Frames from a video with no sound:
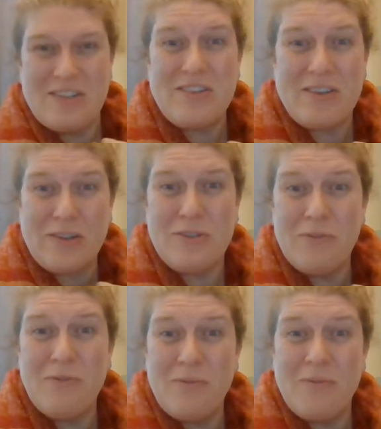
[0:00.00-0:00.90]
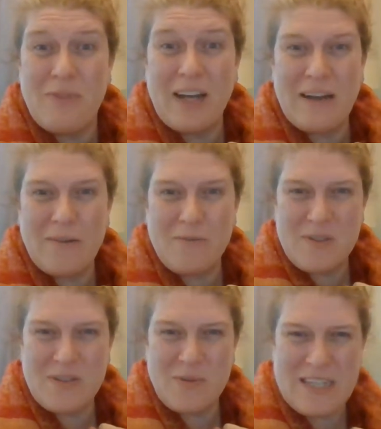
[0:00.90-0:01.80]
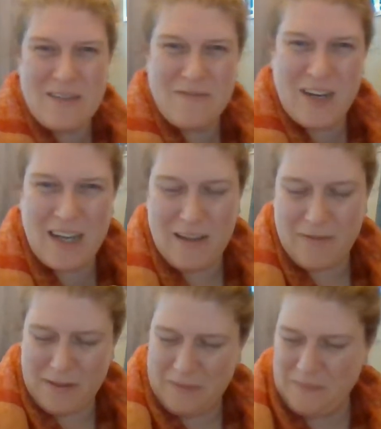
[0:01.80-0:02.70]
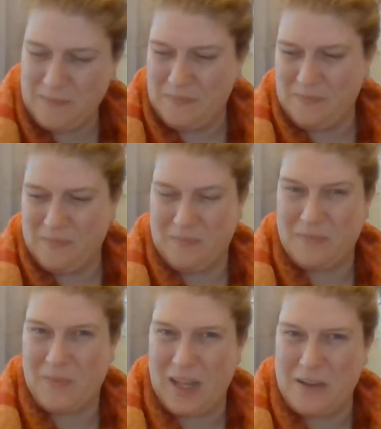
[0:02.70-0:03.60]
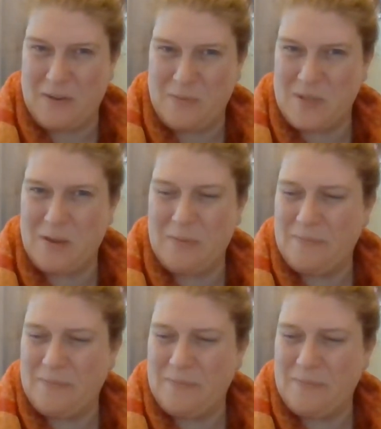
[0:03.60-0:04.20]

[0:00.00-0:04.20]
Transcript: So did you find out it was 25? I hope so.